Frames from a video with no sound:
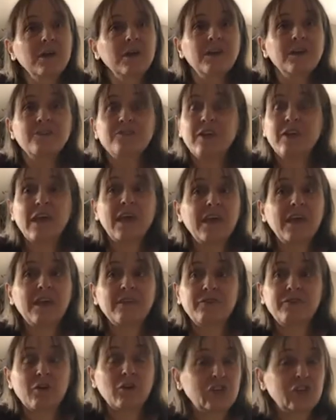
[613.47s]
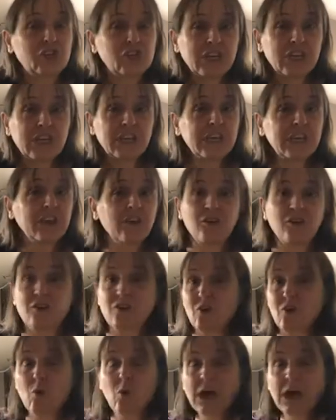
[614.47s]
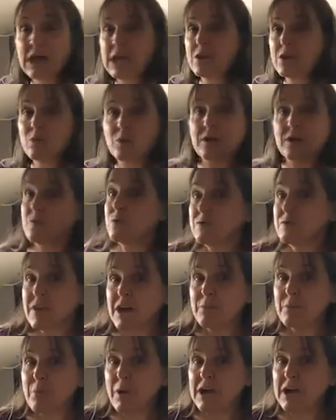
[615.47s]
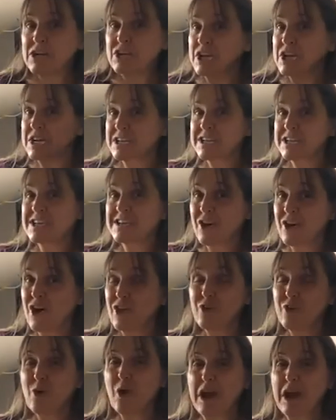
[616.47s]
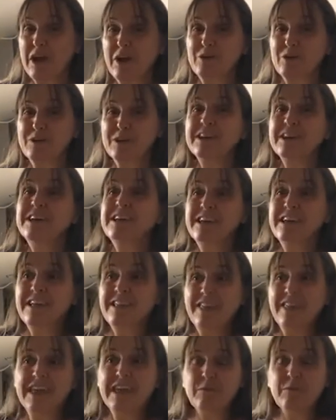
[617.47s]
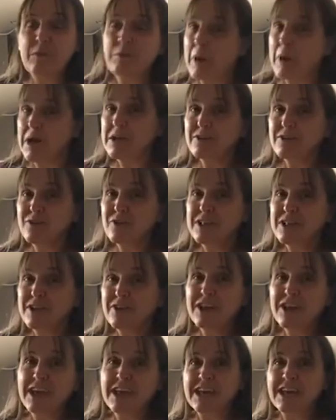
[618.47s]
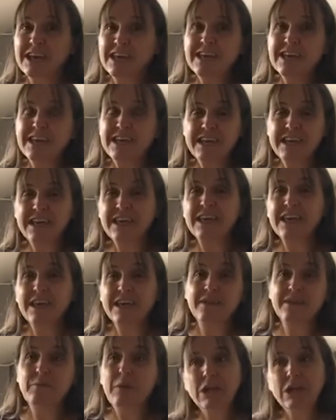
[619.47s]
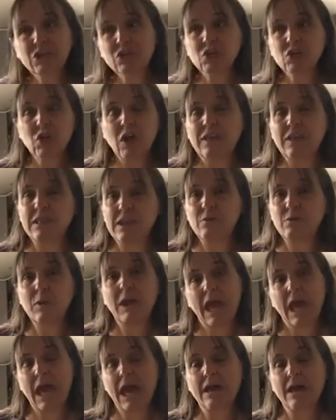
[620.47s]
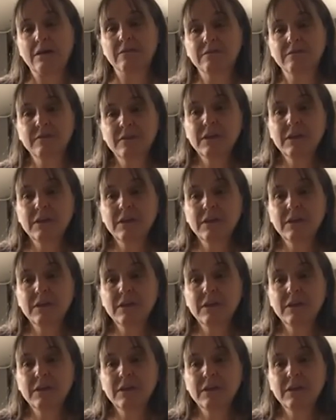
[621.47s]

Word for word: say, if they're in Chile or Hawaii or wherever we've got a project on the ground, they could be monitoring their data and make sure. And then we have